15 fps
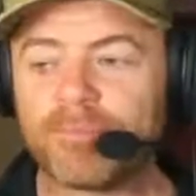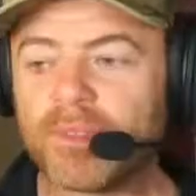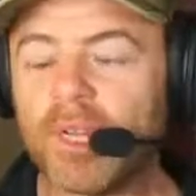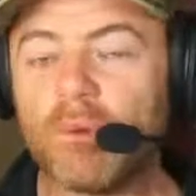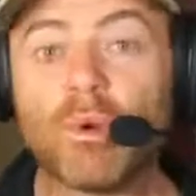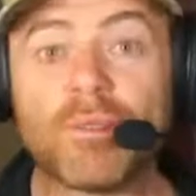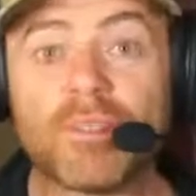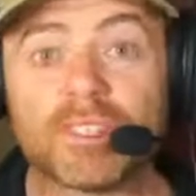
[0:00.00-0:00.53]

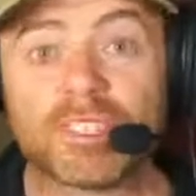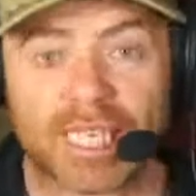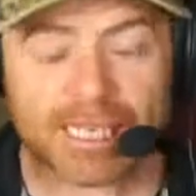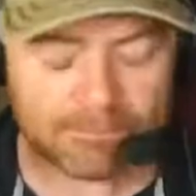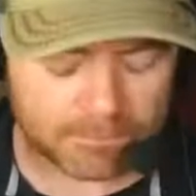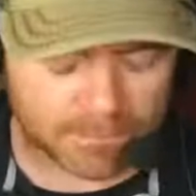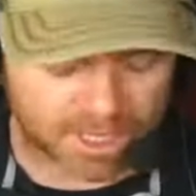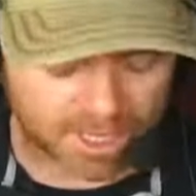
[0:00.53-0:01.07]
And what the
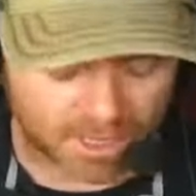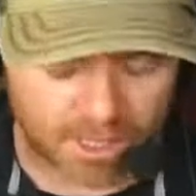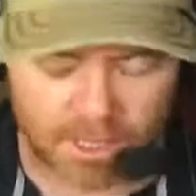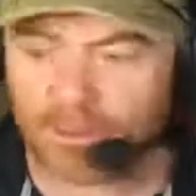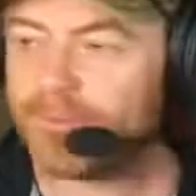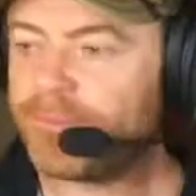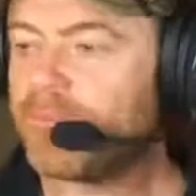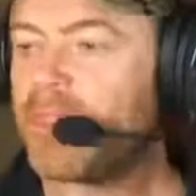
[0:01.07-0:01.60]
stems are,
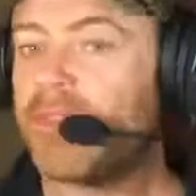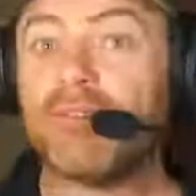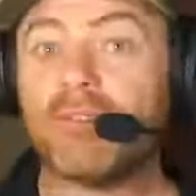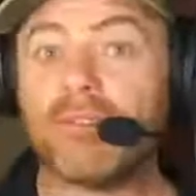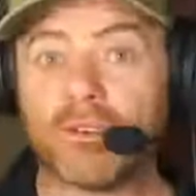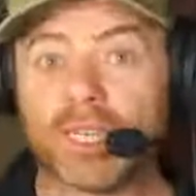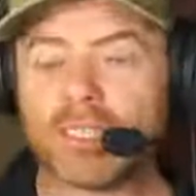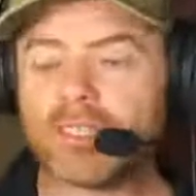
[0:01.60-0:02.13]

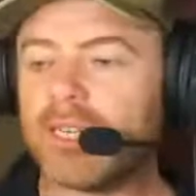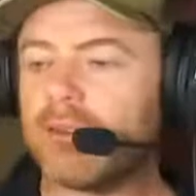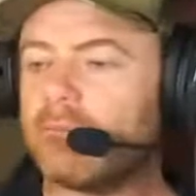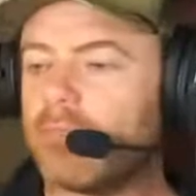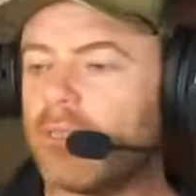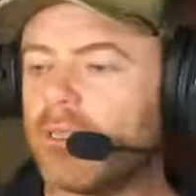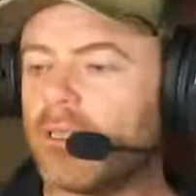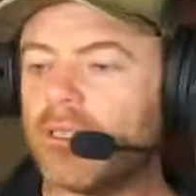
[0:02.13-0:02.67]
for
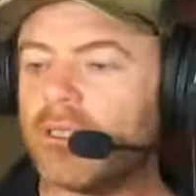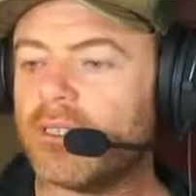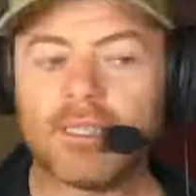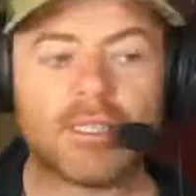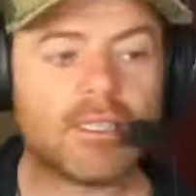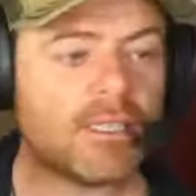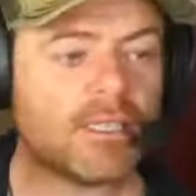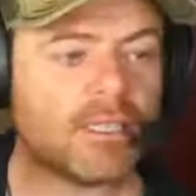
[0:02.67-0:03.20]
example,
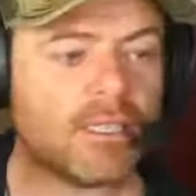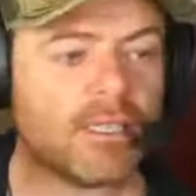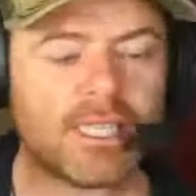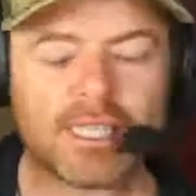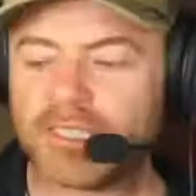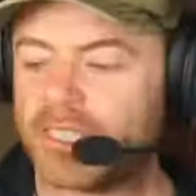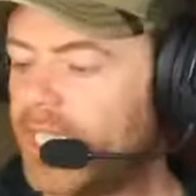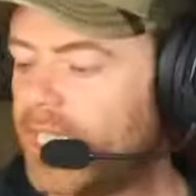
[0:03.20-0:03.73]

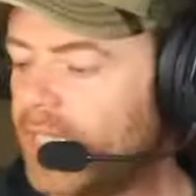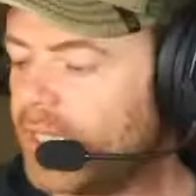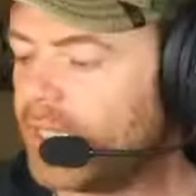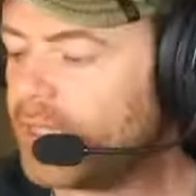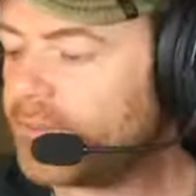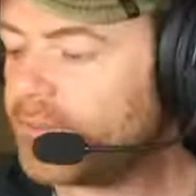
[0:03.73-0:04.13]
this here